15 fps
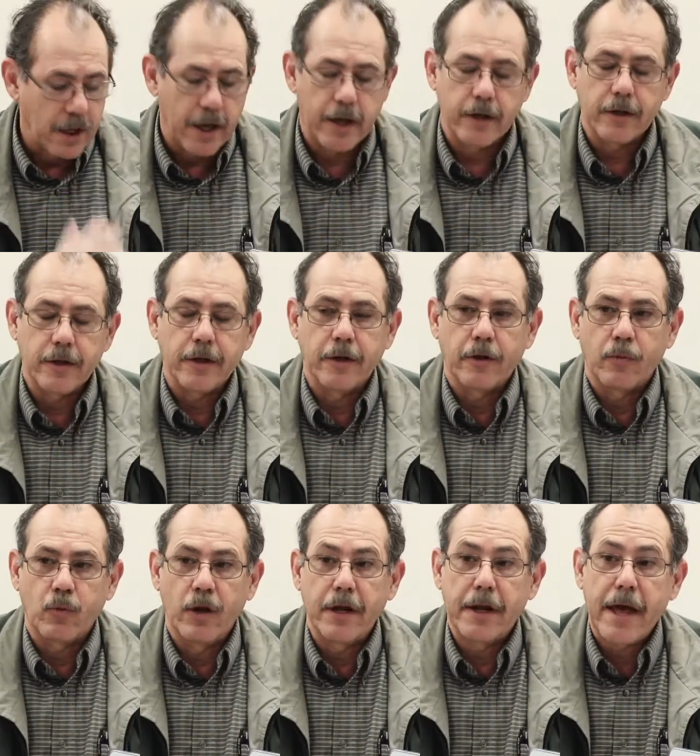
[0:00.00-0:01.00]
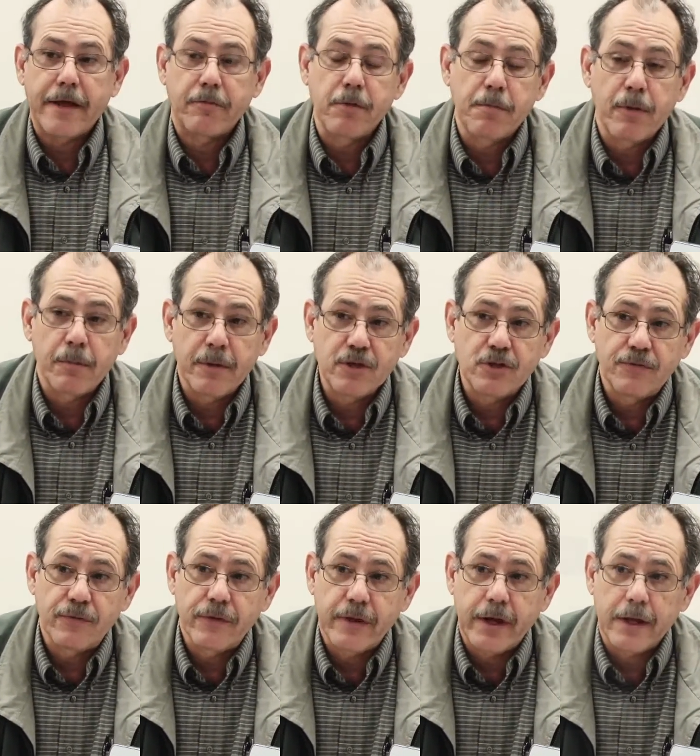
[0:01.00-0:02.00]
This is going to
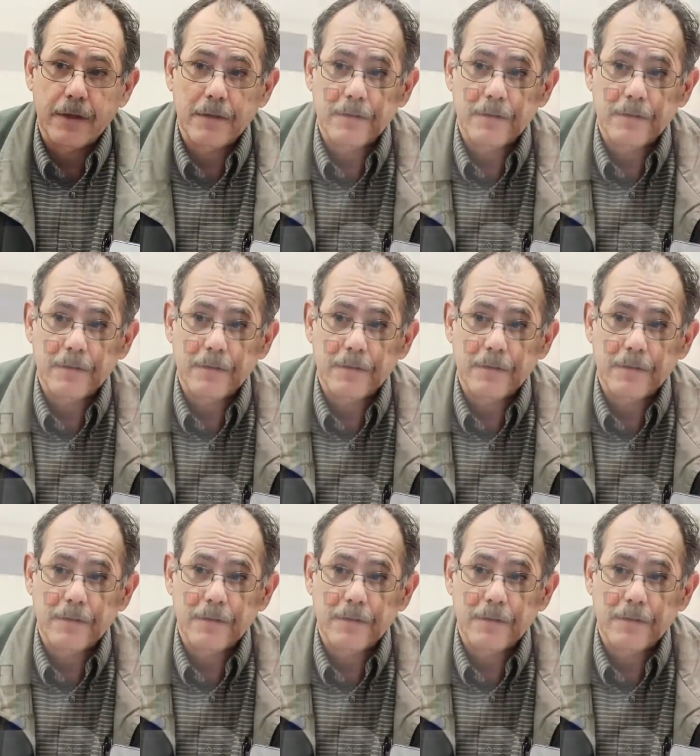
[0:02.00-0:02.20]
um,